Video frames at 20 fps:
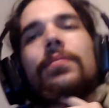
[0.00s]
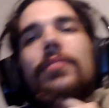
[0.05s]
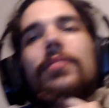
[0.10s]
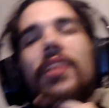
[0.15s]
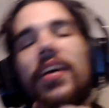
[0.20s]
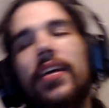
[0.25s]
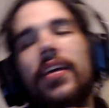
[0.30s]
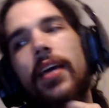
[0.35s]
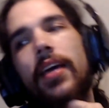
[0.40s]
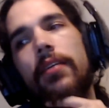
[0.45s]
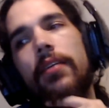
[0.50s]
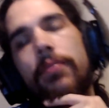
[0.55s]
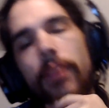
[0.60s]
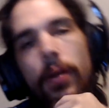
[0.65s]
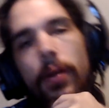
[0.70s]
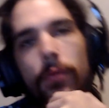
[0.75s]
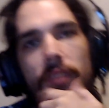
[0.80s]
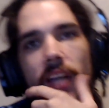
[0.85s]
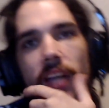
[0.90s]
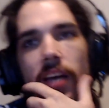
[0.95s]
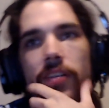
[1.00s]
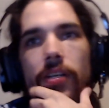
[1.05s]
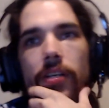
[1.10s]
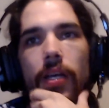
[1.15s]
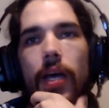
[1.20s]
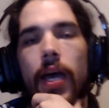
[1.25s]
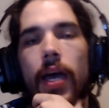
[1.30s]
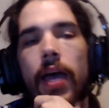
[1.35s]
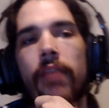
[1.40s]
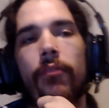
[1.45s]
Yeah, King of Fighter was
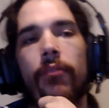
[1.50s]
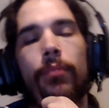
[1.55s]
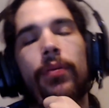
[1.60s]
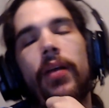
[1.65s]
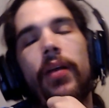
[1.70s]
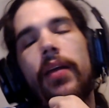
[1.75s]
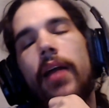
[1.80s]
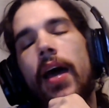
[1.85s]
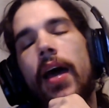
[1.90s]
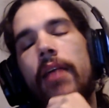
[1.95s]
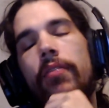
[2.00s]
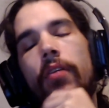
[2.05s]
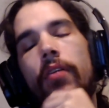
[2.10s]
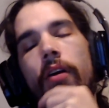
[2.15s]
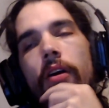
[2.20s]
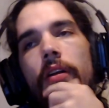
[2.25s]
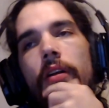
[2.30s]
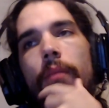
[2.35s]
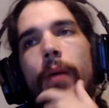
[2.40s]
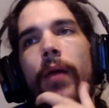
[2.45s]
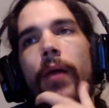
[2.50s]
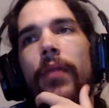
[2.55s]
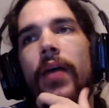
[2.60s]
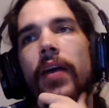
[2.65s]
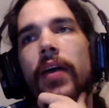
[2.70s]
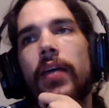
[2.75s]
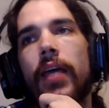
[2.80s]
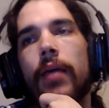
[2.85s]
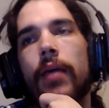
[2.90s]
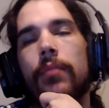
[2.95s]
actually I haven't heard about
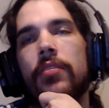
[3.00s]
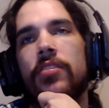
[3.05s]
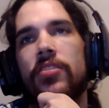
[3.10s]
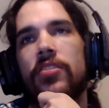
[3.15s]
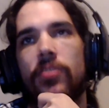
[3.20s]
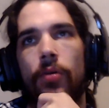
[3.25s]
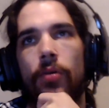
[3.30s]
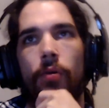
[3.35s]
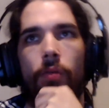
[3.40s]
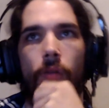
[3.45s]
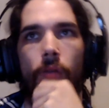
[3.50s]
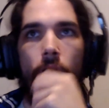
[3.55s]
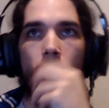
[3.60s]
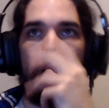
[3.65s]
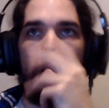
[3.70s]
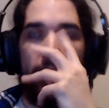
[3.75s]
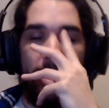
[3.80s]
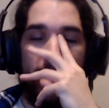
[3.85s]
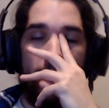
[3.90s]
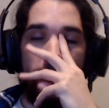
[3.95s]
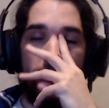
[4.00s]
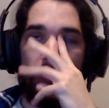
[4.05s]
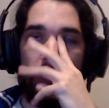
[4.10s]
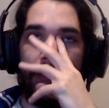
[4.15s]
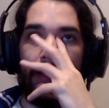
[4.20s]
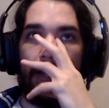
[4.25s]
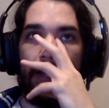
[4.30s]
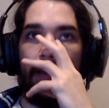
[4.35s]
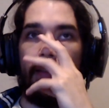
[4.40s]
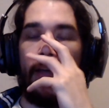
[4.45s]
that game in so long, and that was
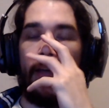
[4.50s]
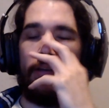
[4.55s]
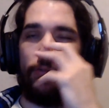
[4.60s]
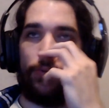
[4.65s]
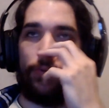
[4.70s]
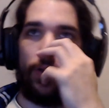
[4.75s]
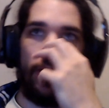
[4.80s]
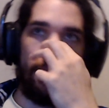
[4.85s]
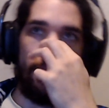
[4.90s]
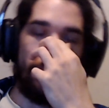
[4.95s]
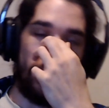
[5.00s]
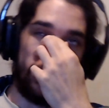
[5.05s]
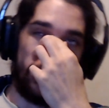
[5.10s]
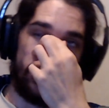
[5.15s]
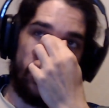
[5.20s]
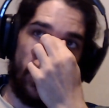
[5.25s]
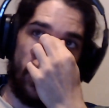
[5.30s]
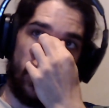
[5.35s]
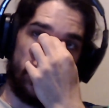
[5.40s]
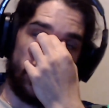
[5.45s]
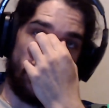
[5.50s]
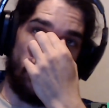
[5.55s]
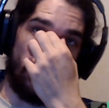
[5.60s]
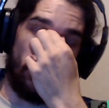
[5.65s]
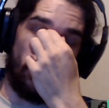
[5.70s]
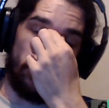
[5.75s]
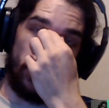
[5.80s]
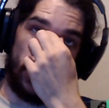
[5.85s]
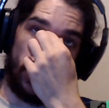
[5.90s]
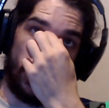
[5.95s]
that was one of the first fighters I've
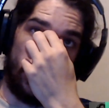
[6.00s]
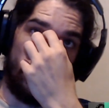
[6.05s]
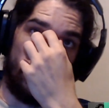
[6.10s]
ever played.